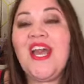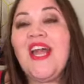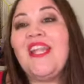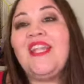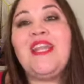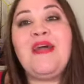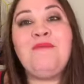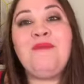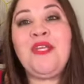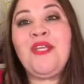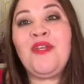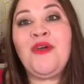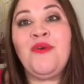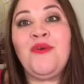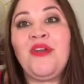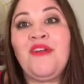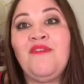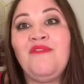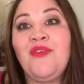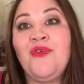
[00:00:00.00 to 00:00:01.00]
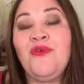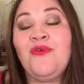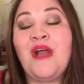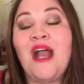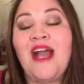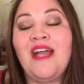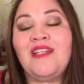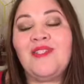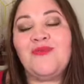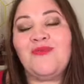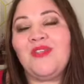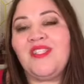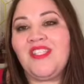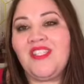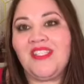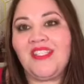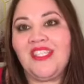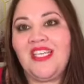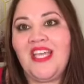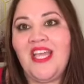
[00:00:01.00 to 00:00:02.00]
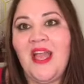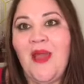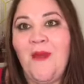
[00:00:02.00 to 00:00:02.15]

Let me know if you guys want to see